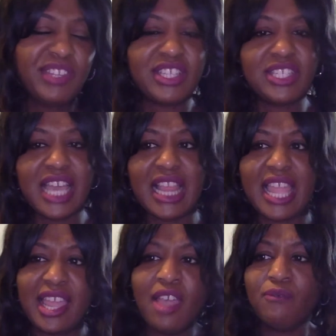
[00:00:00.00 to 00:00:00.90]
Because Ty,
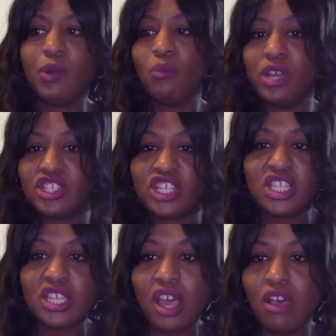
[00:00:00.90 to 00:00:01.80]
like, from what
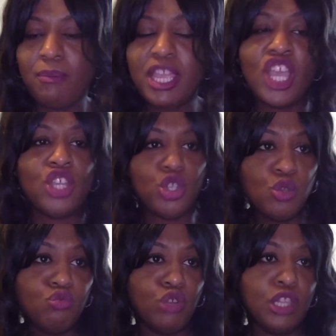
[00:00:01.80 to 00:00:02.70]
she told me,
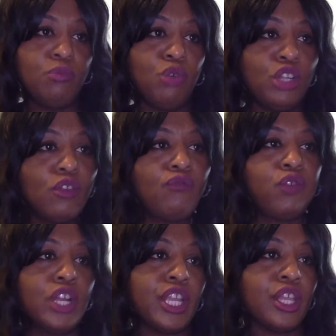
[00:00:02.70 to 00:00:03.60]
you really wasn't a
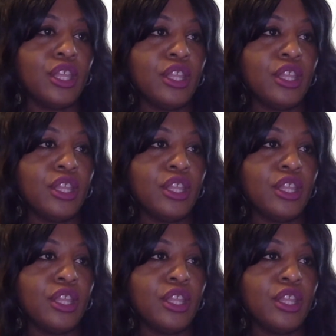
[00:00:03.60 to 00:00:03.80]
friend.